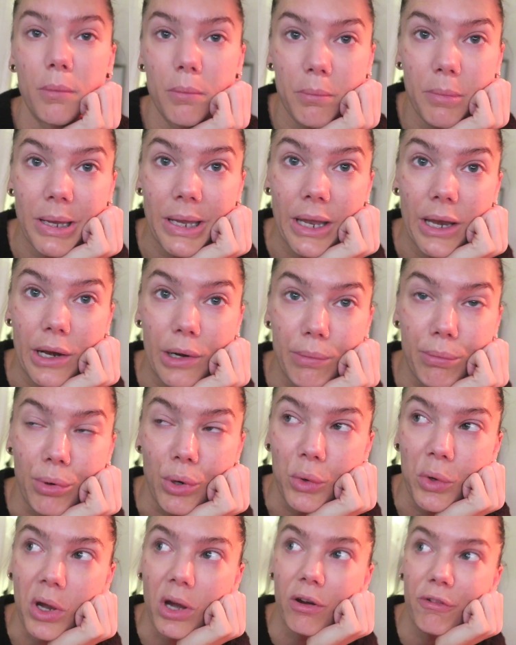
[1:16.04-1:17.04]
my hair
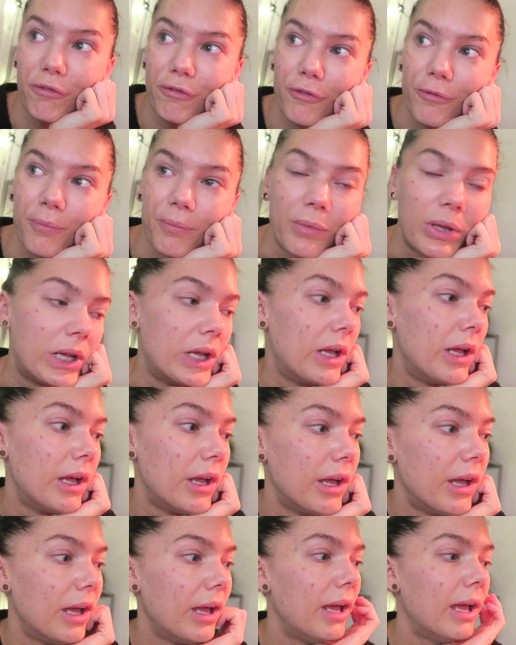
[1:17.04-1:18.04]
broke off
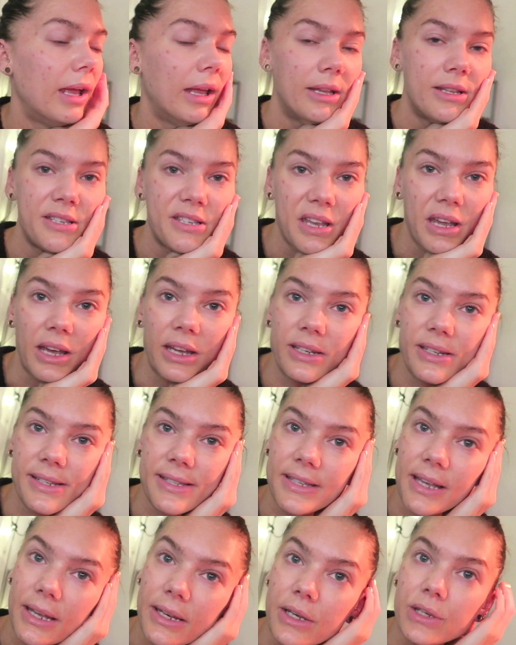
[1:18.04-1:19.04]
and I
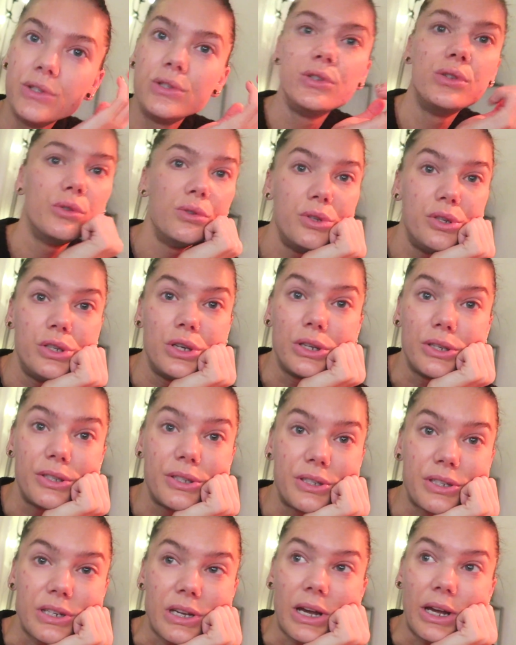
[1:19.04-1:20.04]
decided to
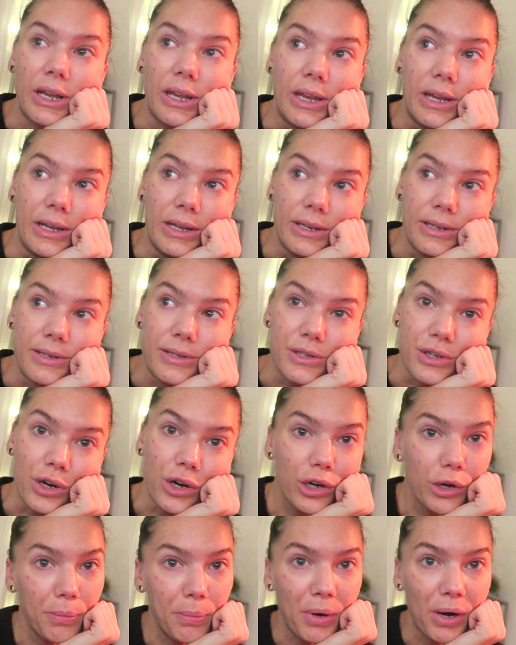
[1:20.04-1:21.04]
just dye it
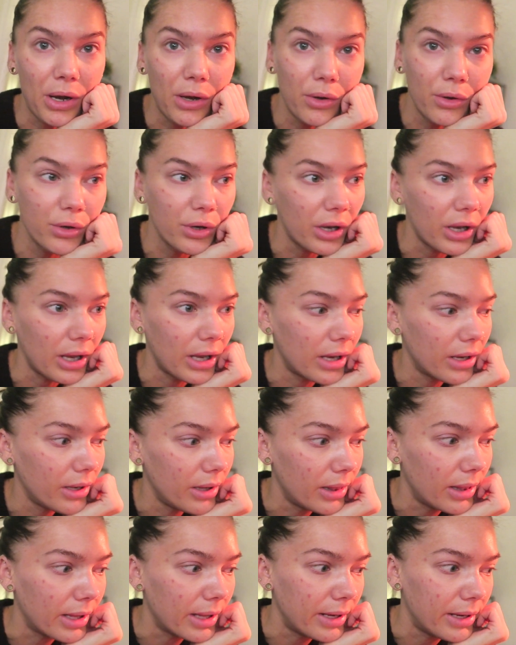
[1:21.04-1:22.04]
dark brown
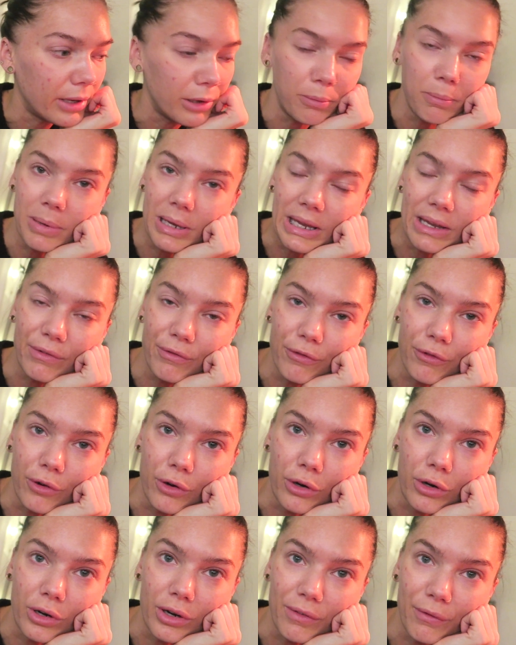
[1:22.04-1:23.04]
and let it be
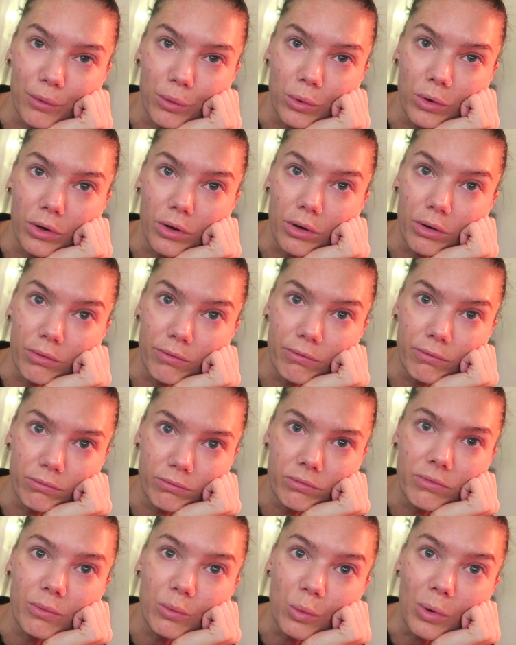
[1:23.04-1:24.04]
for a
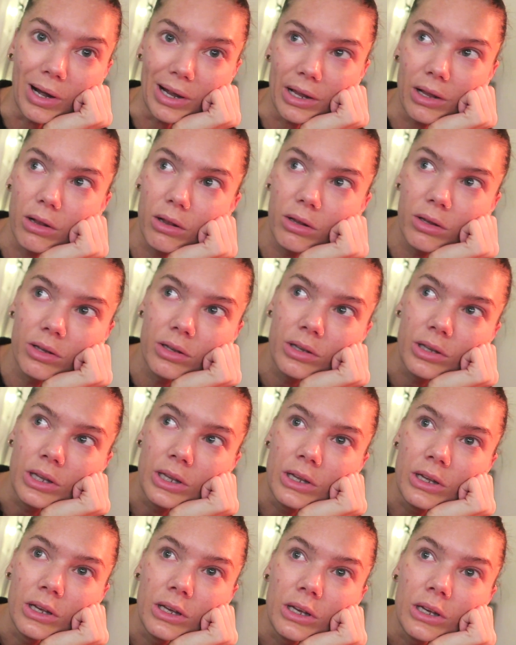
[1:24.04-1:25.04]
while.
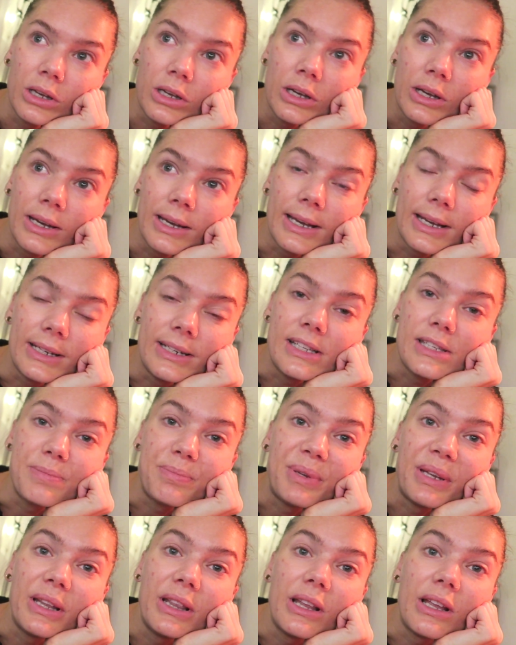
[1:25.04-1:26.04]
And it's
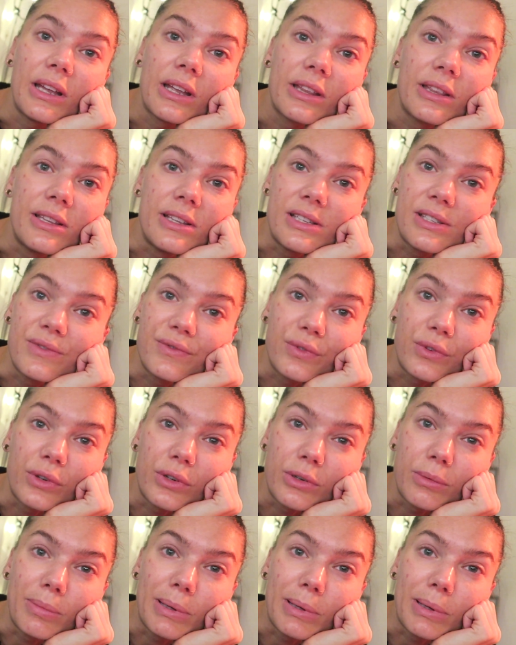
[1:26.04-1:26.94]
been like this for